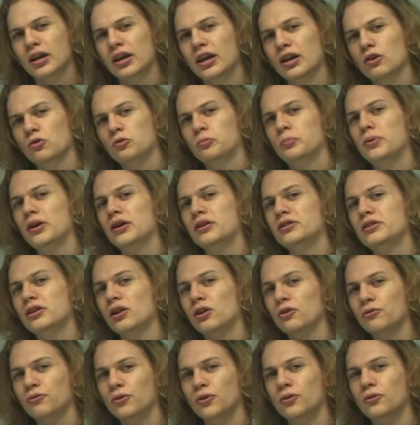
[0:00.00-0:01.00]
it would be a
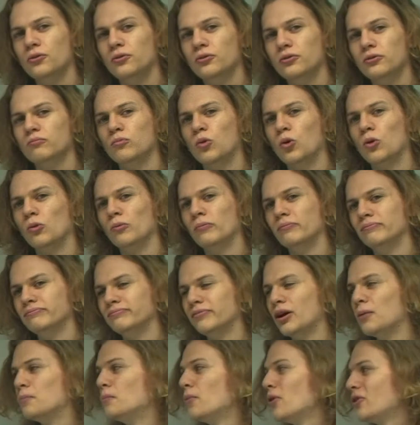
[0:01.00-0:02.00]
telephone or
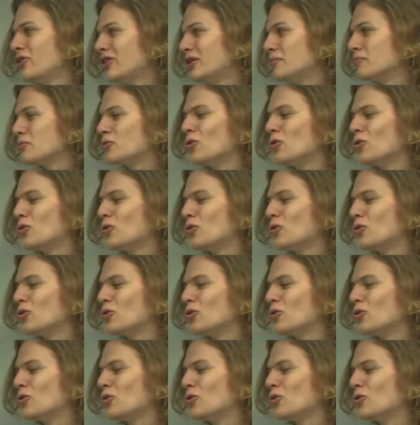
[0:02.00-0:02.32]
a modem